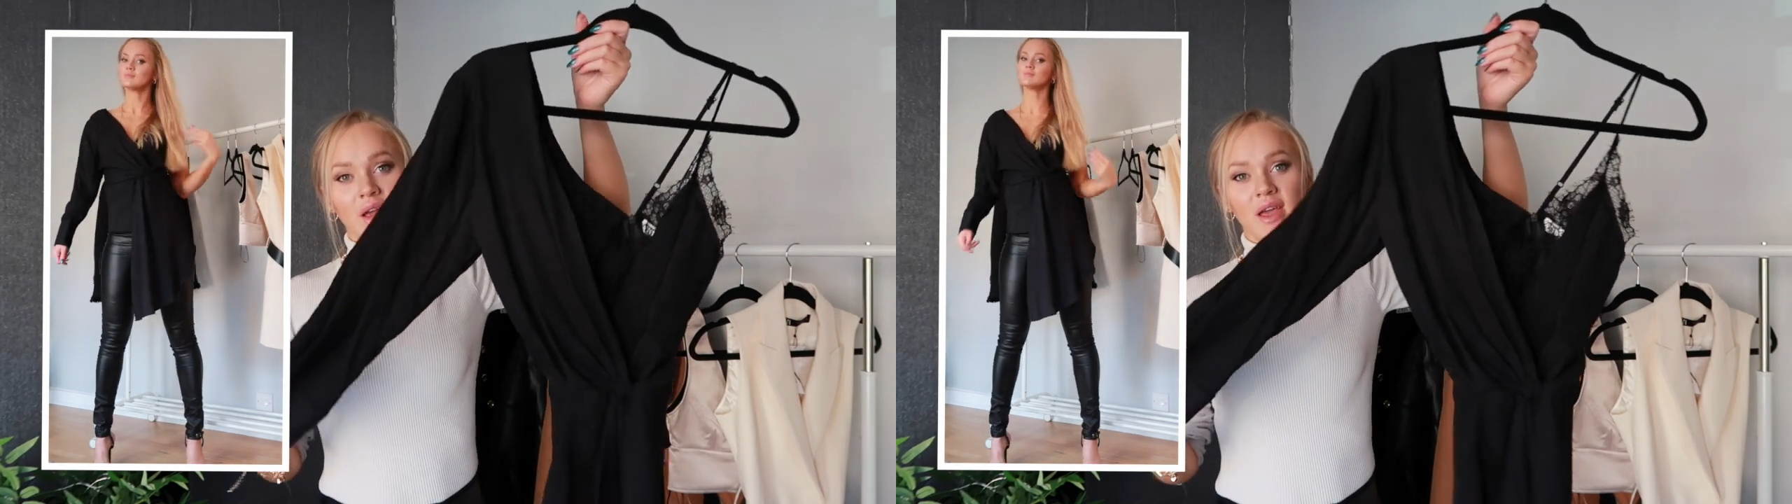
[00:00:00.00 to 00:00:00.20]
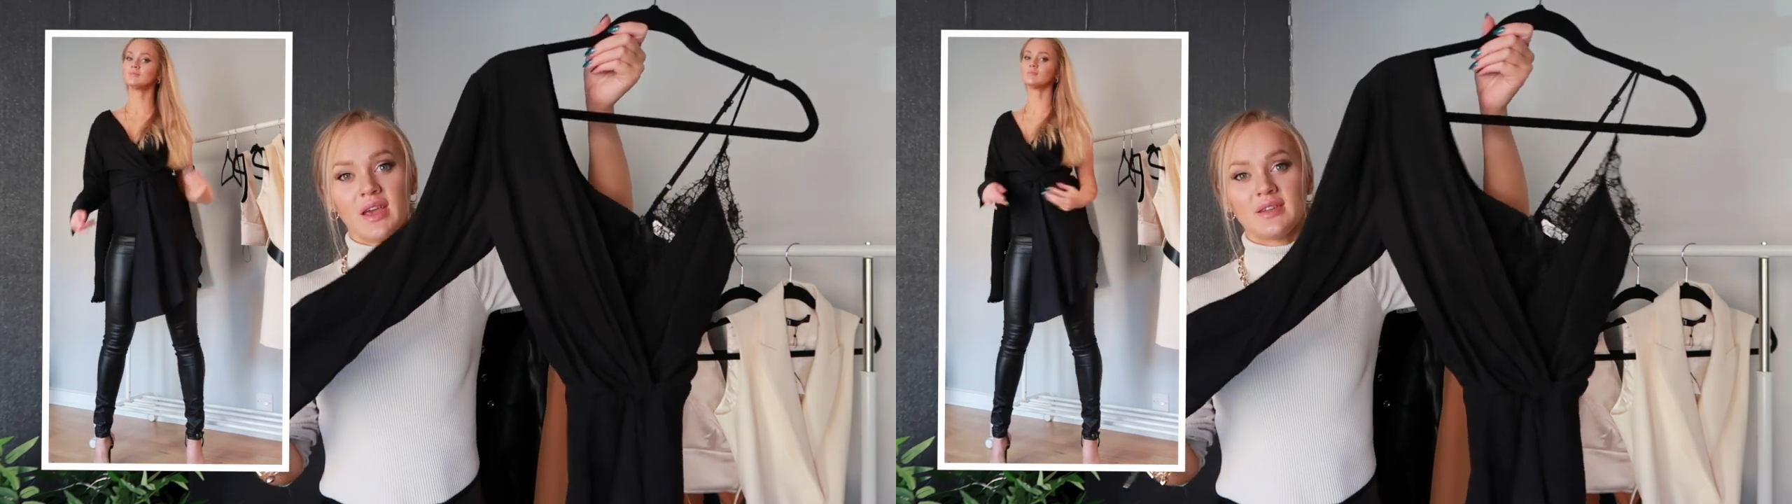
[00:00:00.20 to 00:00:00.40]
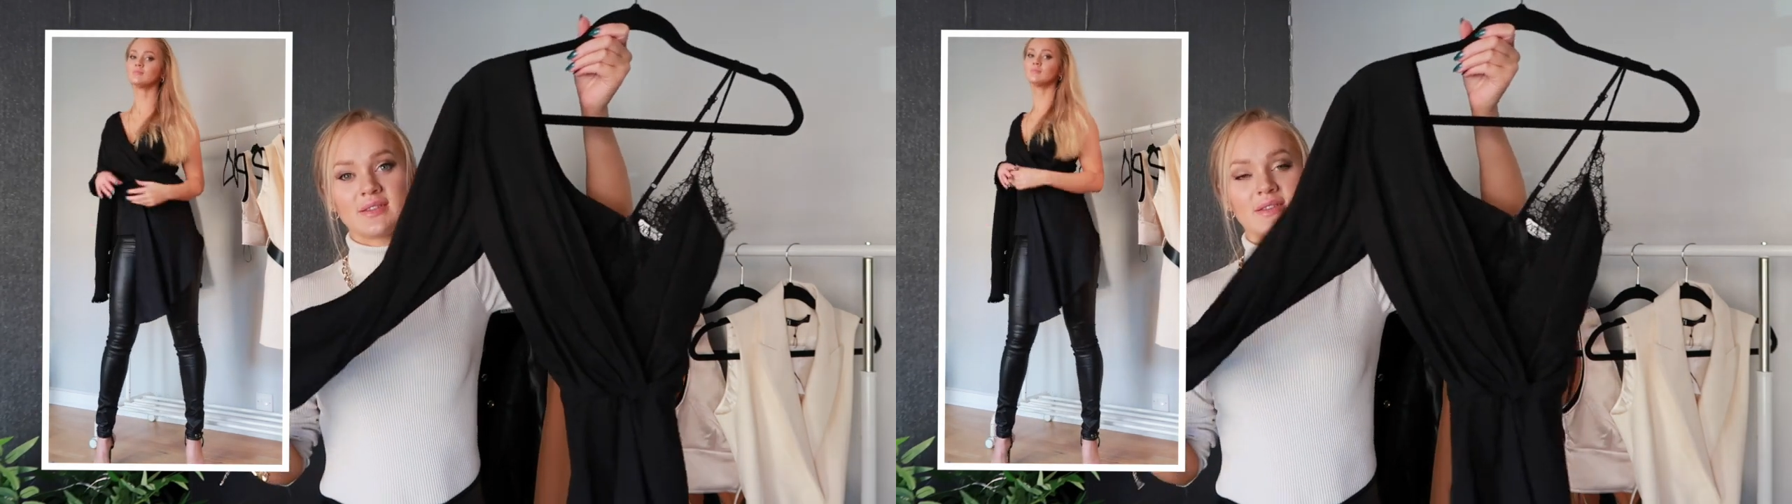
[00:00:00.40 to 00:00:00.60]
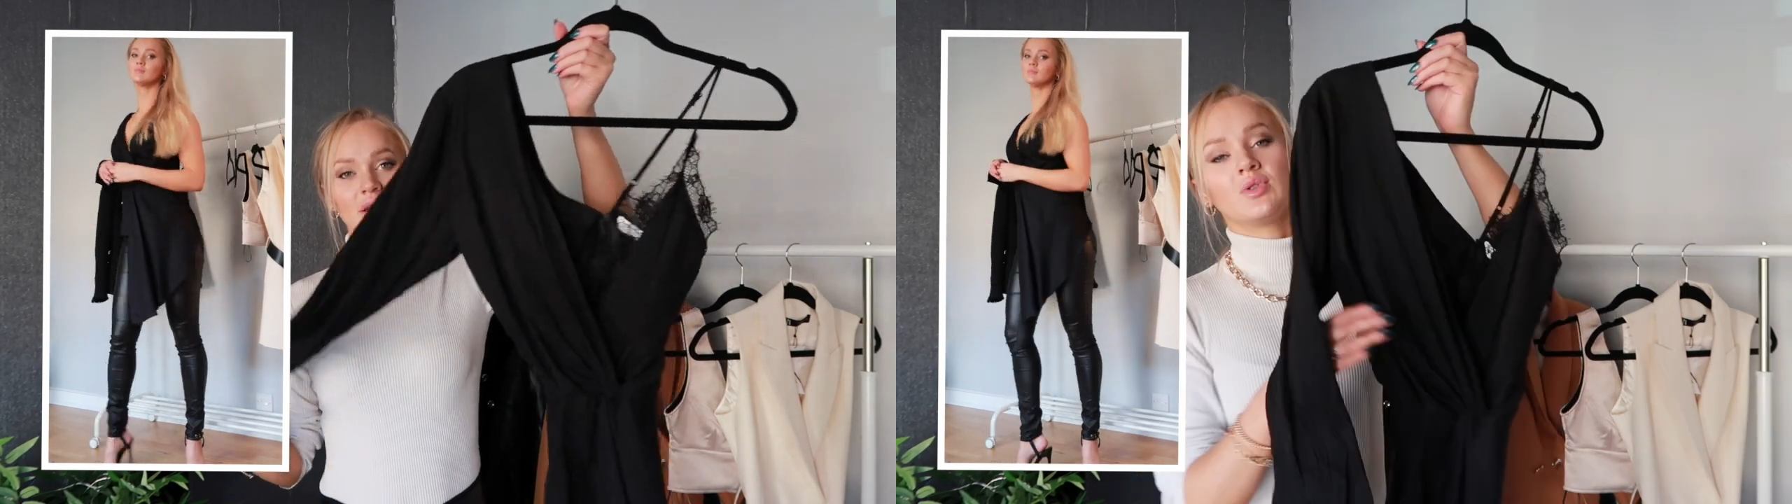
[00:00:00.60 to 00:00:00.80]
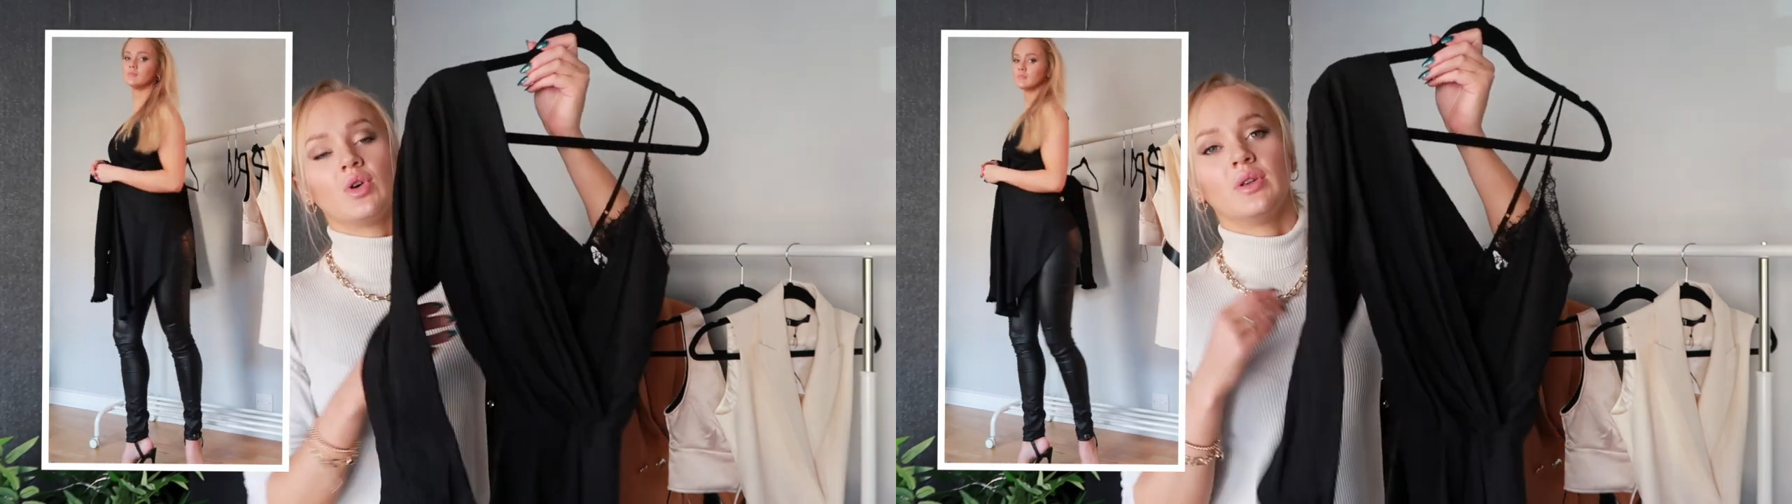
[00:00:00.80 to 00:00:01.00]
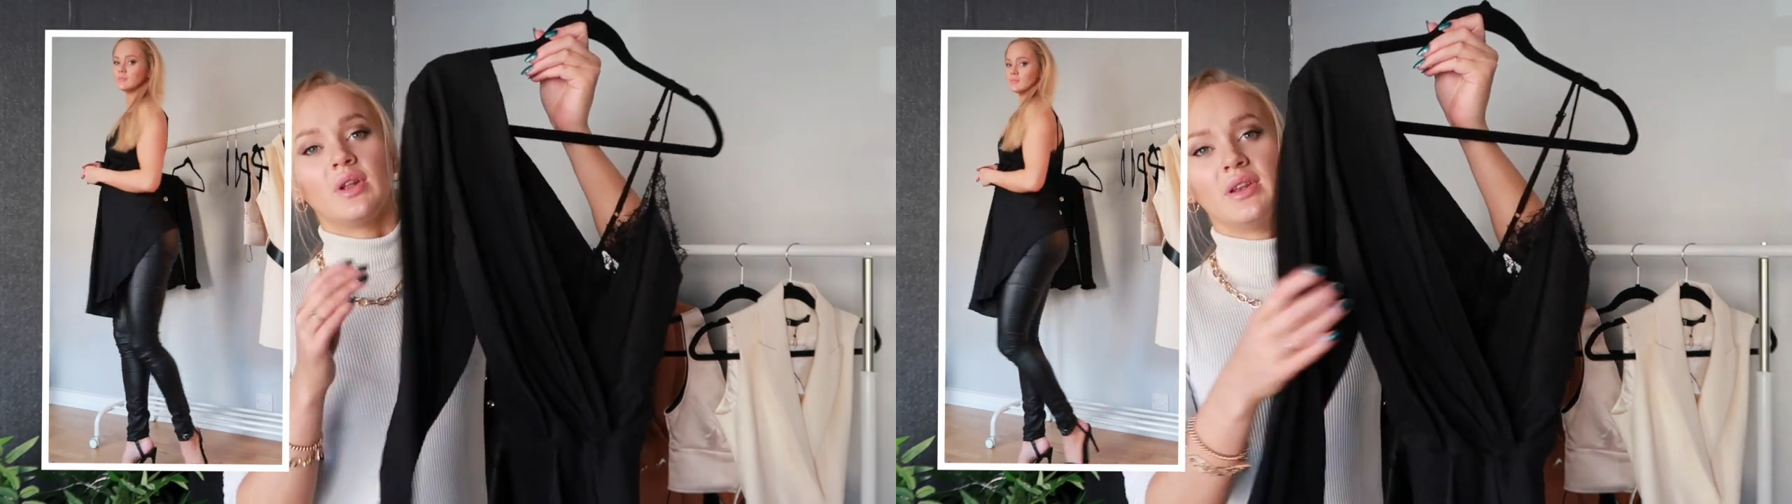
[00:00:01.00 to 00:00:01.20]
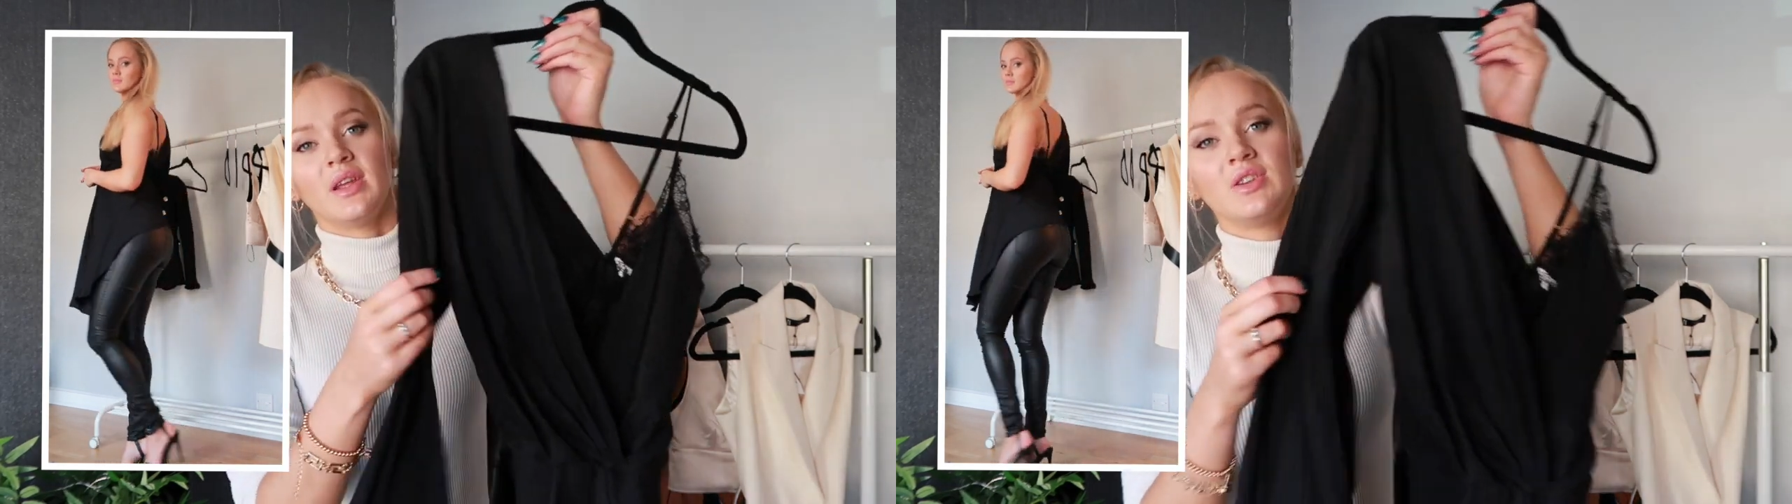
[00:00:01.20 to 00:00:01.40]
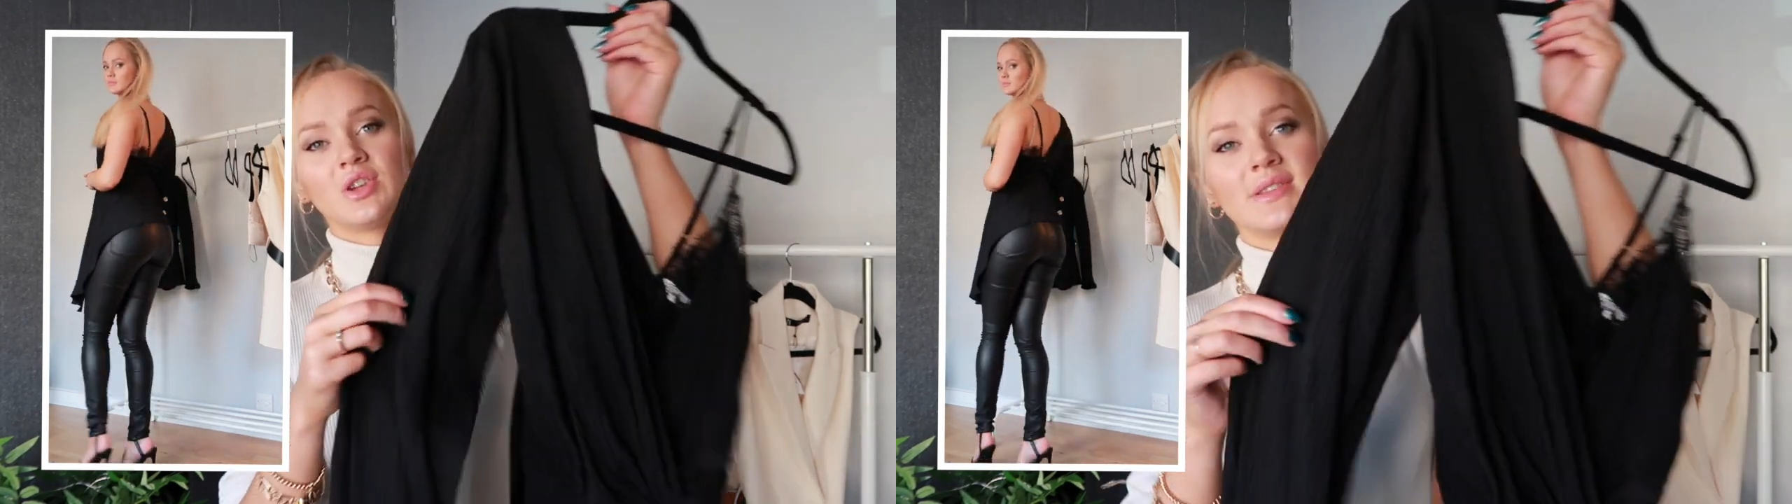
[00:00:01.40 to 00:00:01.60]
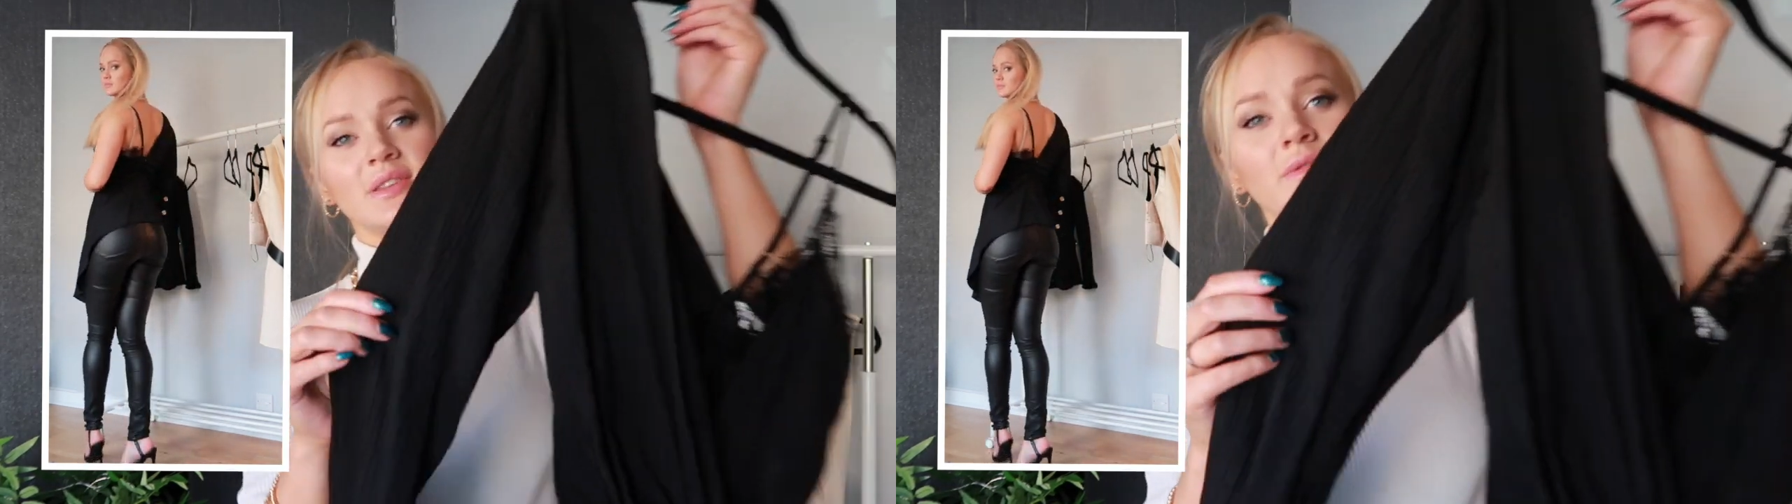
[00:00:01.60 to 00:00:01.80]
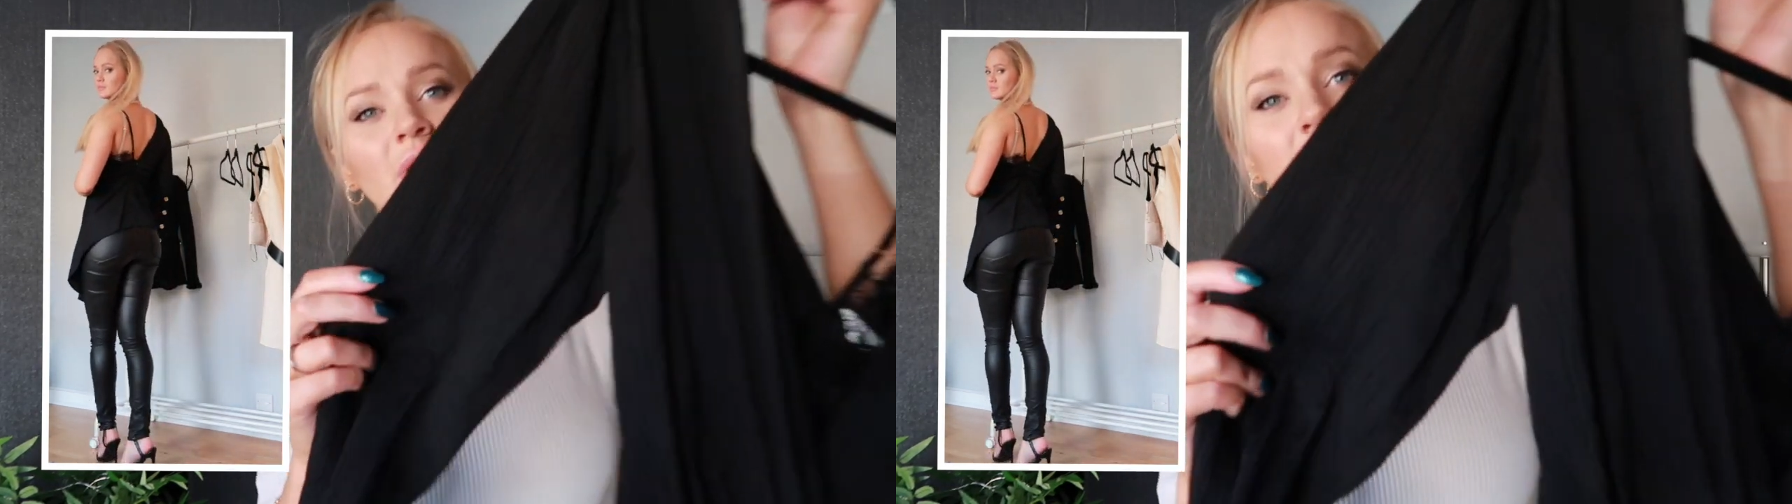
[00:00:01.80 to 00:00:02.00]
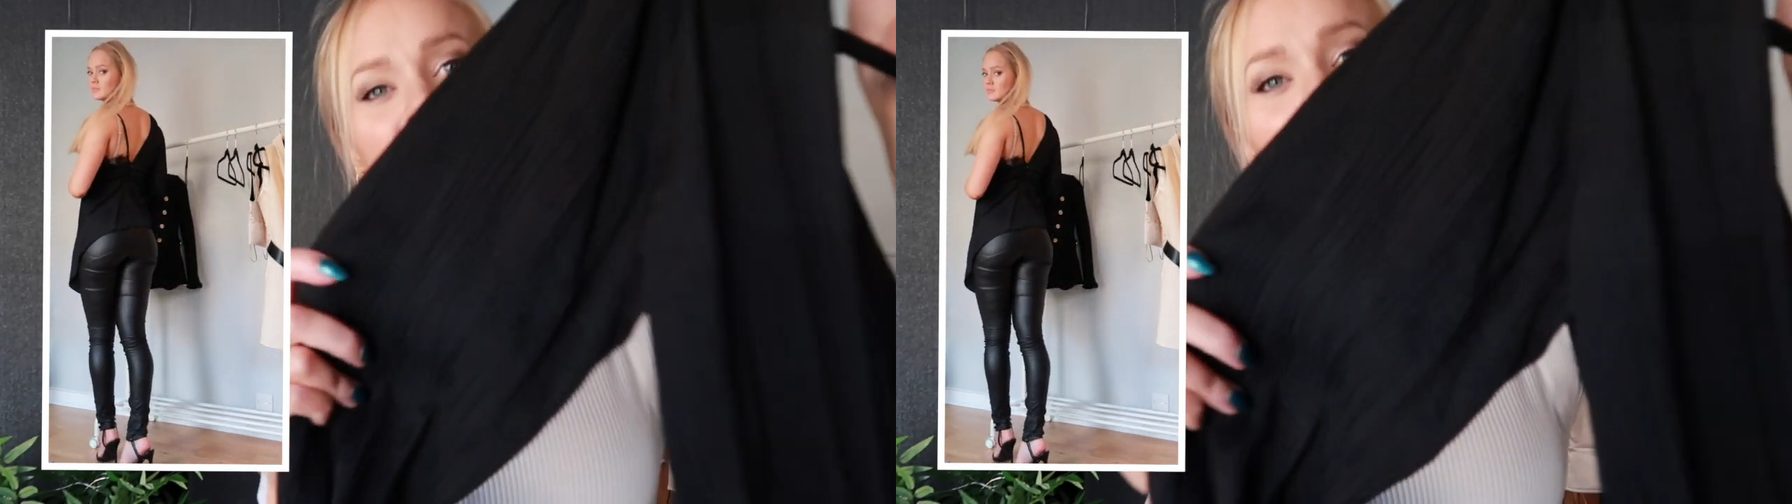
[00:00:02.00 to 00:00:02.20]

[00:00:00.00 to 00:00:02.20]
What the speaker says: It's got an interesting fabric.